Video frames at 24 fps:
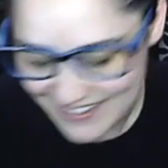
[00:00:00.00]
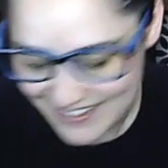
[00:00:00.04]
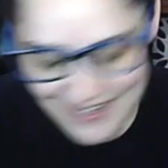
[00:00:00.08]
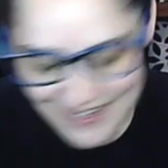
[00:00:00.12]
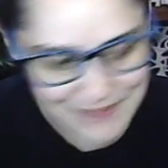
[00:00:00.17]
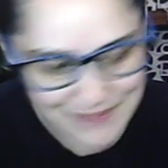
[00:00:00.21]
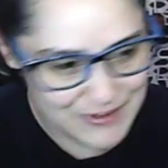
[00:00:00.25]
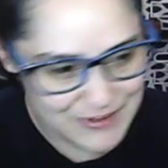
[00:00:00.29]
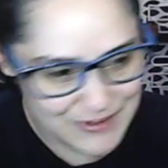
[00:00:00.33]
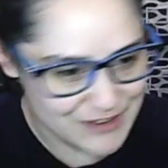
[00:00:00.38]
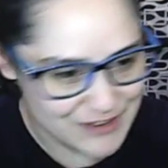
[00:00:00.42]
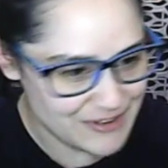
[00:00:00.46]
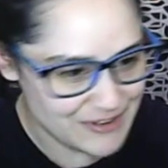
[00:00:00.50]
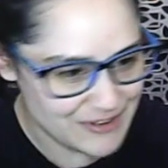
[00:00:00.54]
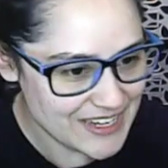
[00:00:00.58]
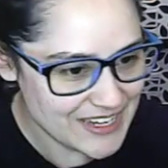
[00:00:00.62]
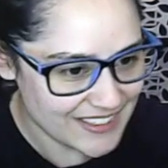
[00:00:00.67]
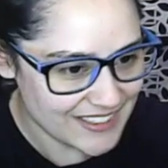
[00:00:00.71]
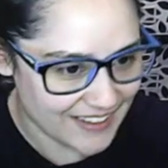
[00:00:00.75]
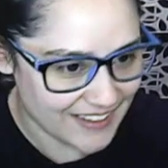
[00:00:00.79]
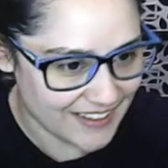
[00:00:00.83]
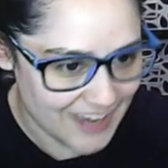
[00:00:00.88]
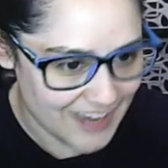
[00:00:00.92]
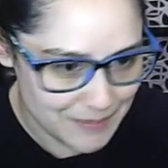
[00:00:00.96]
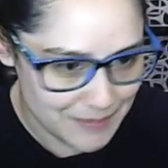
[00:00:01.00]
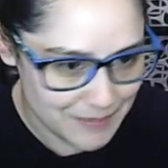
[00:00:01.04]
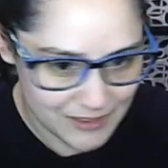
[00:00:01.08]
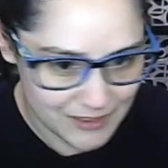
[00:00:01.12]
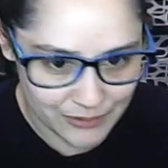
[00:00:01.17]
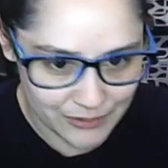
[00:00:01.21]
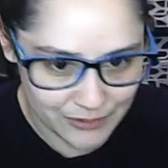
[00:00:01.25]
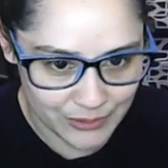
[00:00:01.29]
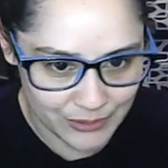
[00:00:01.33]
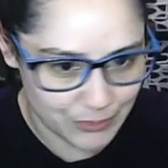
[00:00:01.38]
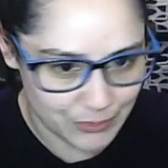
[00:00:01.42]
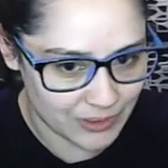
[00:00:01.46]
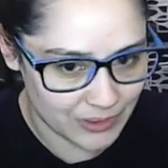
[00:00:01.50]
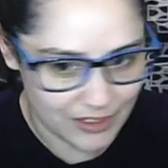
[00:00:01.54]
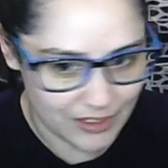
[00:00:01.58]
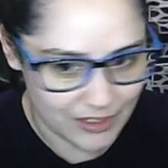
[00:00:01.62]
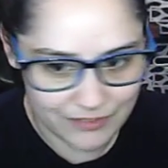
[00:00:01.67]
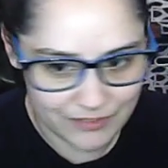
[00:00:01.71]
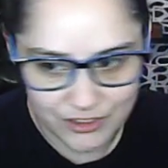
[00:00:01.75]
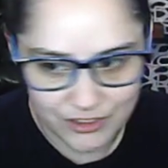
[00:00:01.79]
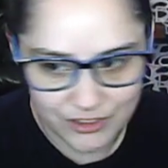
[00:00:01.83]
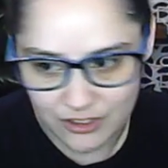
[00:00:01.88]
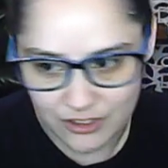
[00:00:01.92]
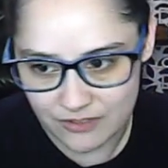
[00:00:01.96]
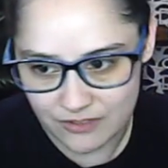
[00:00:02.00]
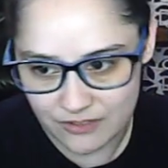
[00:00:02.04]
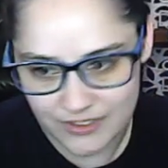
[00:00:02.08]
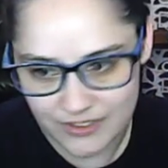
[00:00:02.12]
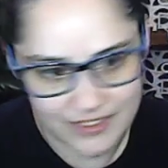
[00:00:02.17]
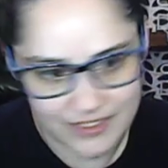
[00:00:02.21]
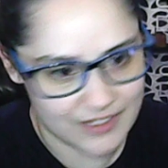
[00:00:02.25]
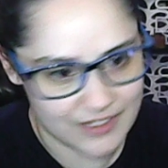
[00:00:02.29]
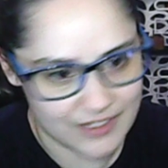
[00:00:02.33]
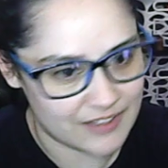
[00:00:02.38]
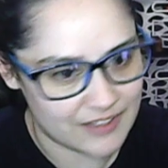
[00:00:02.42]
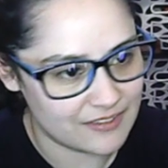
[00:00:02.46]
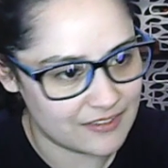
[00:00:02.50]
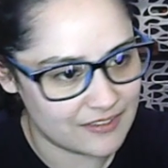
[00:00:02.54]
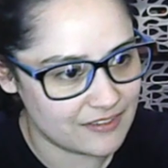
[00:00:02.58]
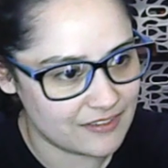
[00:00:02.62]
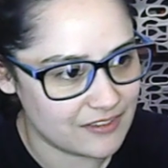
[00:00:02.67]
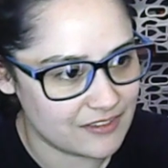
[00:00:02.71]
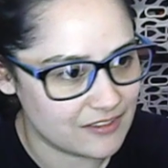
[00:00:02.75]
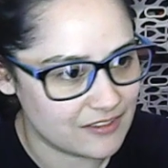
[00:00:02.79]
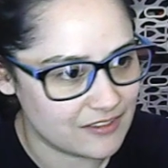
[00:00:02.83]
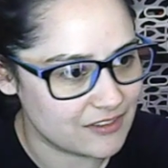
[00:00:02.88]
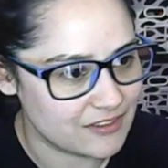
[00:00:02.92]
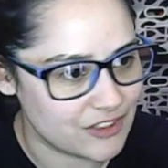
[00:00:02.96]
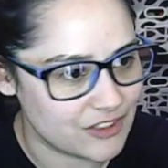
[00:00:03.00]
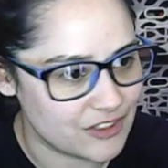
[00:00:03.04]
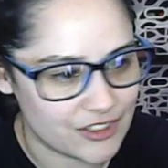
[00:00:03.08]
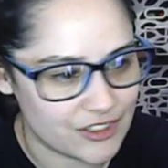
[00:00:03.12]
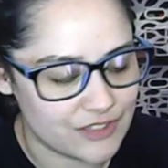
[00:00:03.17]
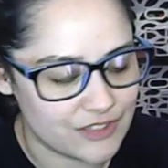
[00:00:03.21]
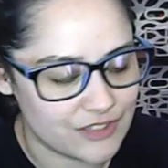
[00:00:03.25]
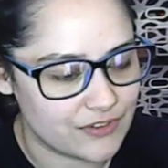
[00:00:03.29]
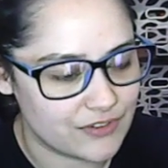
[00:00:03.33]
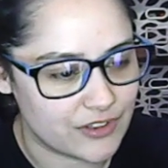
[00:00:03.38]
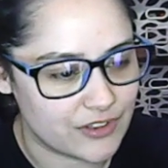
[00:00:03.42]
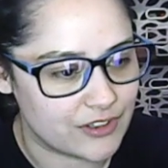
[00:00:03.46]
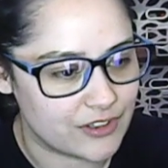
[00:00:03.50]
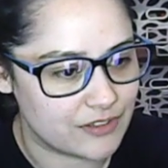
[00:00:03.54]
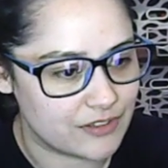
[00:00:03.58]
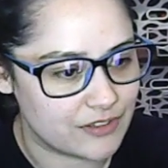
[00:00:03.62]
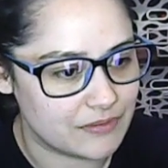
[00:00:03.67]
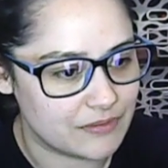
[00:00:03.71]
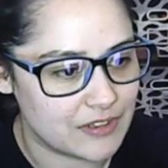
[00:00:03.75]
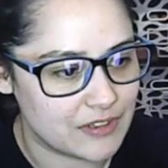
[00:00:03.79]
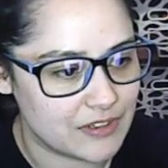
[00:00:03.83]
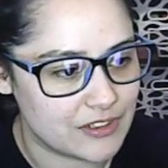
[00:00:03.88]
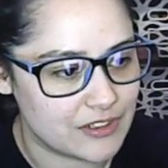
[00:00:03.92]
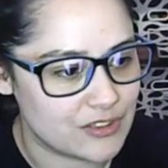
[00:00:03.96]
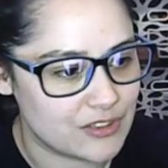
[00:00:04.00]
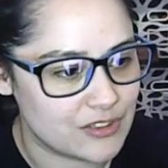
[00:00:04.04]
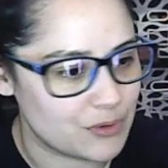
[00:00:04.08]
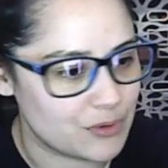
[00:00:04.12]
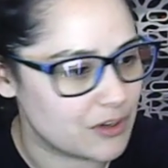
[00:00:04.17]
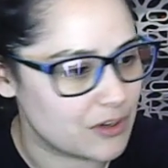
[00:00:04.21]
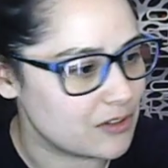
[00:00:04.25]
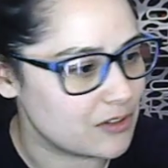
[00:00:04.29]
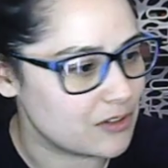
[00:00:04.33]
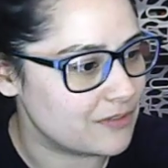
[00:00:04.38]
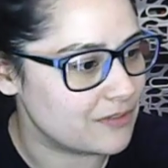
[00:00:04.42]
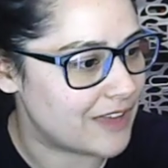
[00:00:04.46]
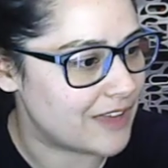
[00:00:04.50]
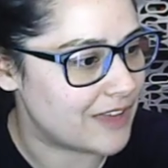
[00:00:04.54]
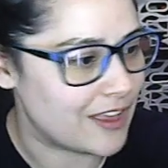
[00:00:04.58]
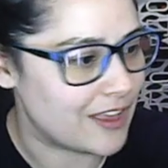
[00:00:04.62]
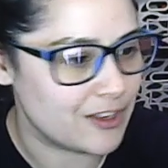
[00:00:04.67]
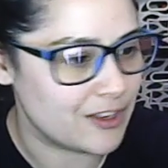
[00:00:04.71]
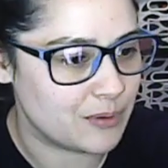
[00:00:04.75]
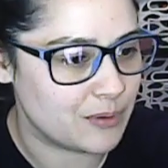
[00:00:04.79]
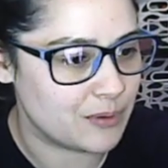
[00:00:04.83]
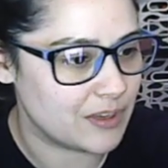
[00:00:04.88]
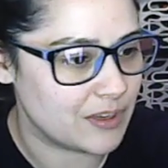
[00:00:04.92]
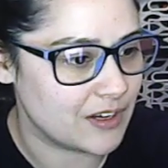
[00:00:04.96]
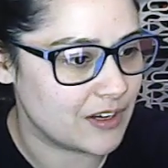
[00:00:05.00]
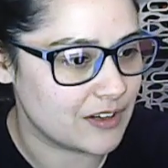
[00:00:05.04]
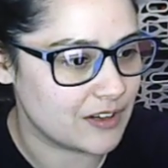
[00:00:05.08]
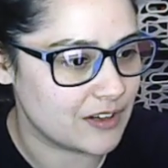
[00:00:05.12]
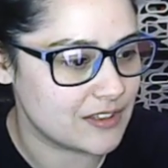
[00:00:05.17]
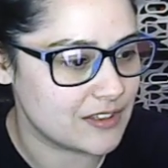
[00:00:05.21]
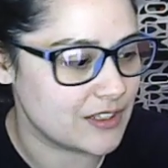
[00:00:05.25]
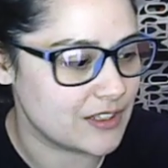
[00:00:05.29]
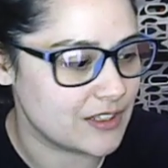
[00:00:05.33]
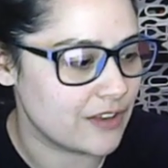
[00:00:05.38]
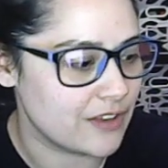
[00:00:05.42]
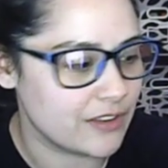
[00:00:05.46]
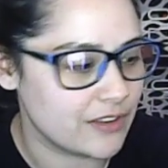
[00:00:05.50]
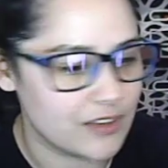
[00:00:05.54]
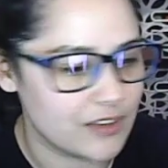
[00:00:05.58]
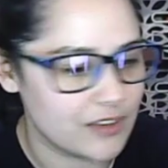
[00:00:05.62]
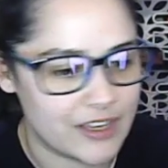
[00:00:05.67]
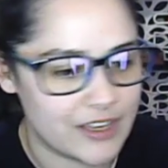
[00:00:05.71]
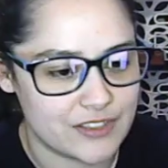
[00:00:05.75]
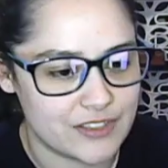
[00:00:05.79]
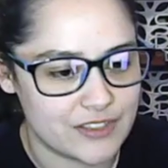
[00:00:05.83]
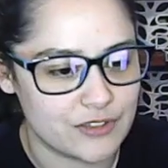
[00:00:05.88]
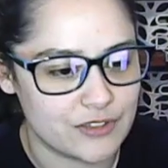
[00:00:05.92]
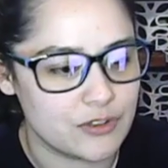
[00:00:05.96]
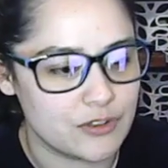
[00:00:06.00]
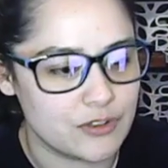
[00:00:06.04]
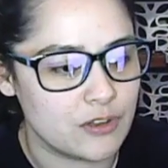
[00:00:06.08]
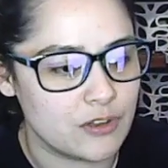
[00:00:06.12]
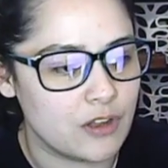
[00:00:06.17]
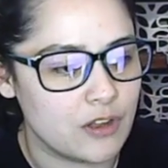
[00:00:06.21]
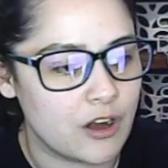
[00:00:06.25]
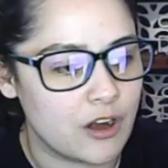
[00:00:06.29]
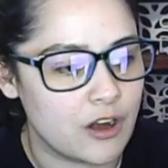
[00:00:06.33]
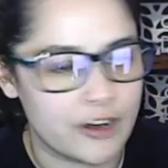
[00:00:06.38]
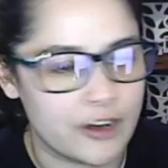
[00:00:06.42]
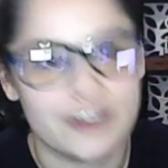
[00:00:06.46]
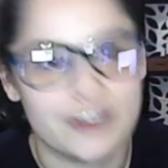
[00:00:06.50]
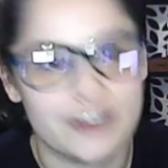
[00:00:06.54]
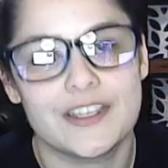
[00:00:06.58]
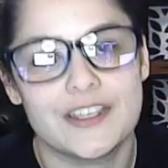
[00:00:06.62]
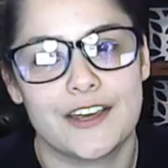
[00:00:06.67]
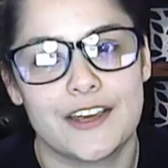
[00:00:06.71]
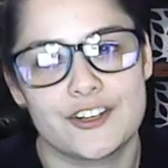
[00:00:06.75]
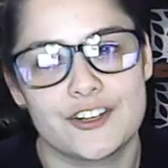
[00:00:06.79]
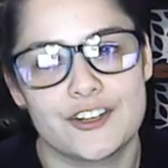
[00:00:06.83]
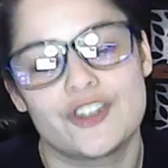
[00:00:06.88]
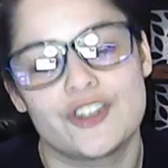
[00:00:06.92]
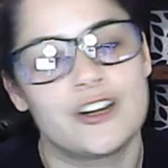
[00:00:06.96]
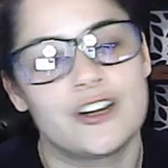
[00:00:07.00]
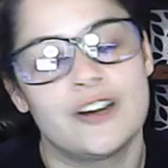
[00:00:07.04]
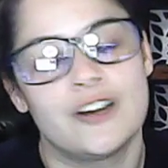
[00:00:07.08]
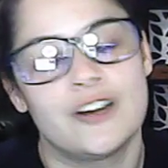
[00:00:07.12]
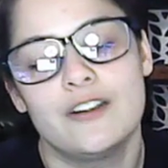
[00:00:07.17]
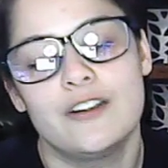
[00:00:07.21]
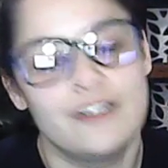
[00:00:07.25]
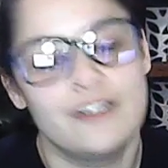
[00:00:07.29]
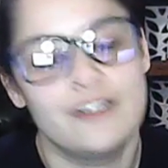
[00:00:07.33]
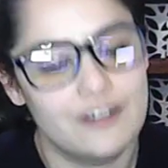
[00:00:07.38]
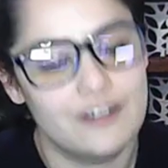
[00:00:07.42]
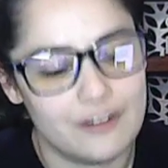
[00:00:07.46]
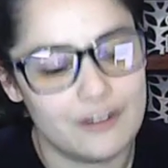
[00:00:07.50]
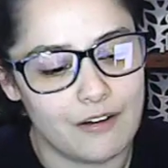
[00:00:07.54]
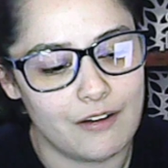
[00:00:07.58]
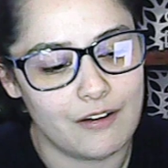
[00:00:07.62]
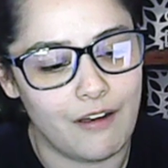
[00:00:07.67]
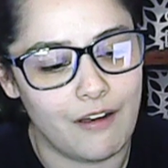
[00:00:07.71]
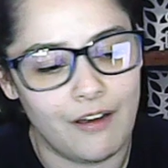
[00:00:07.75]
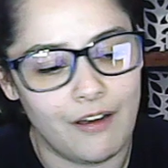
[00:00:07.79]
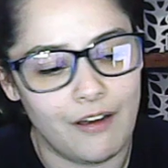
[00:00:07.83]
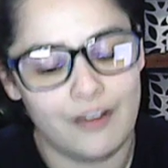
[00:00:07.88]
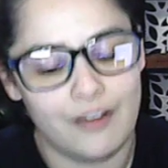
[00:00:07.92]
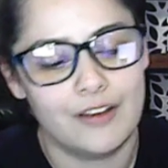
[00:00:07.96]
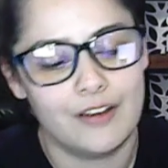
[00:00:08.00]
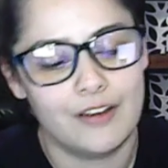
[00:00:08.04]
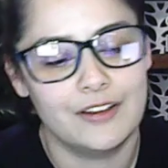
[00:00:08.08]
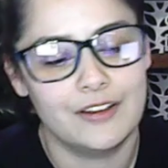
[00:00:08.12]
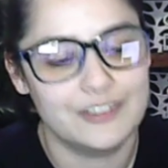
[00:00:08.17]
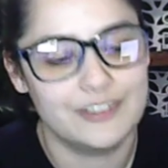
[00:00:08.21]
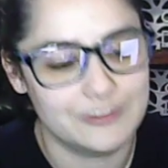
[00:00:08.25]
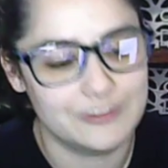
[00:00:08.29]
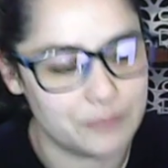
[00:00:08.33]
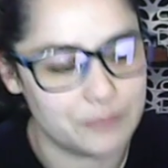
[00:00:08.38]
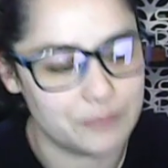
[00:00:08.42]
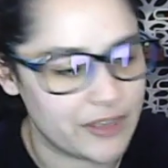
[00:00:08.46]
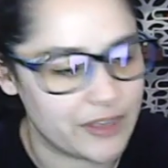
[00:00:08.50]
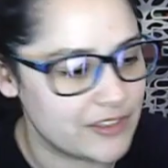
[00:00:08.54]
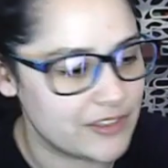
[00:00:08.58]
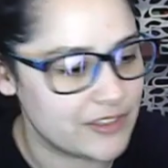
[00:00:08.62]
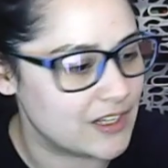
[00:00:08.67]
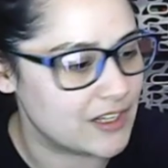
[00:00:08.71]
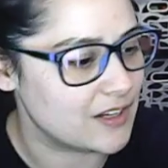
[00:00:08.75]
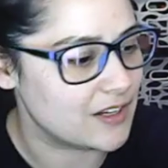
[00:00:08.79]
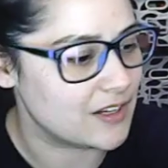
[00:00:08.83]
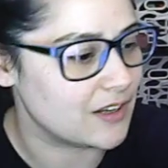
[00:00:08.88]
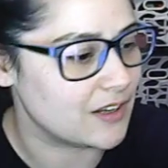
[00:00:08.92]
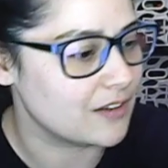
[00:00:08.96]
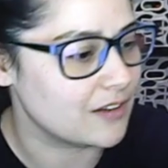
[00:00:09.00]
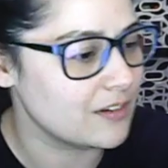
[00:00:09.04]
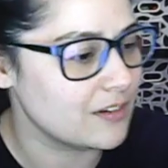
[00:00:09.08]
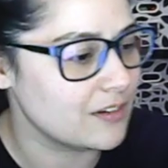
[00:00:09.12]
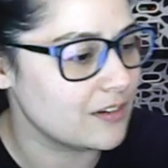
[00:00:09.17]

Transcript: But Greece I absolutely would love to go visit just for the historical value and getting to see all the classical architecture. Oh, breathtaking.